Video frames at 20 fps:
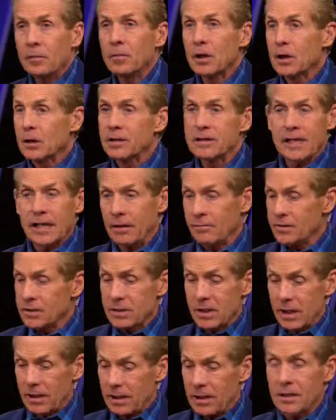Because Kevin's
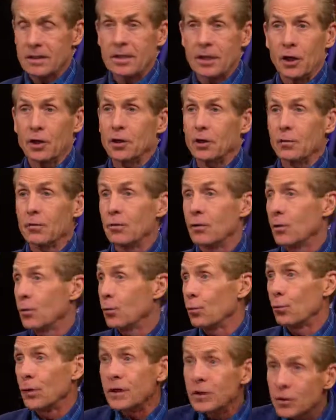not going to tell you the
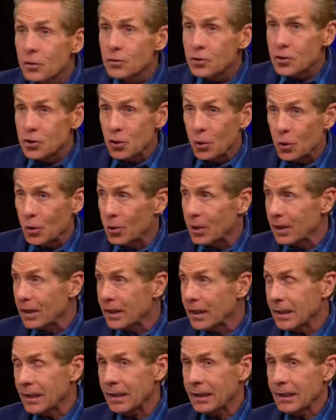real
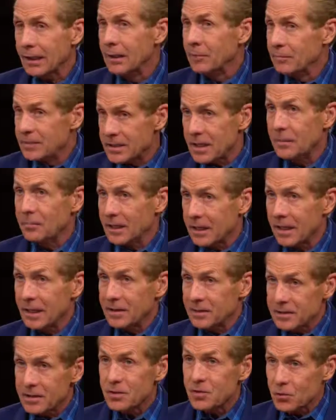story in some
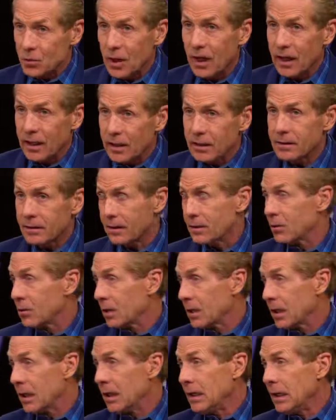cases, right?
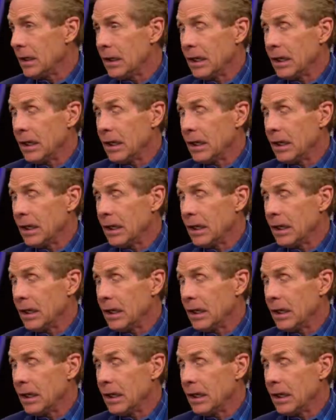Okay.